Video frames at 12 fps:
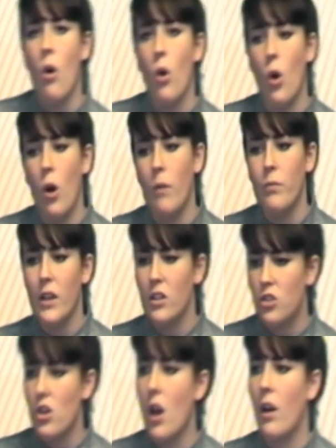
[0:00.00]
or
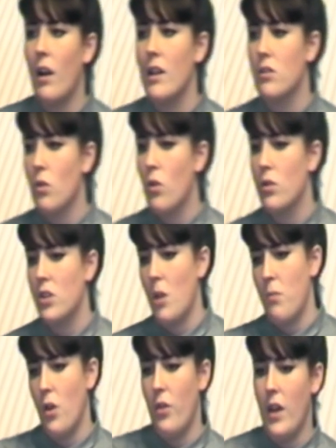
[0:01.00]
this journalist
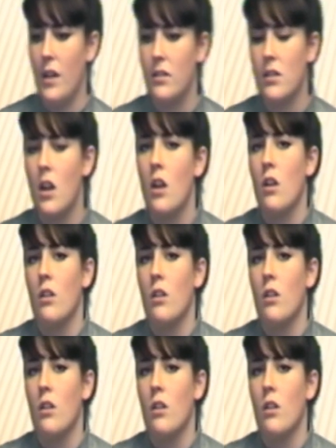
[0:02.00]
also put this.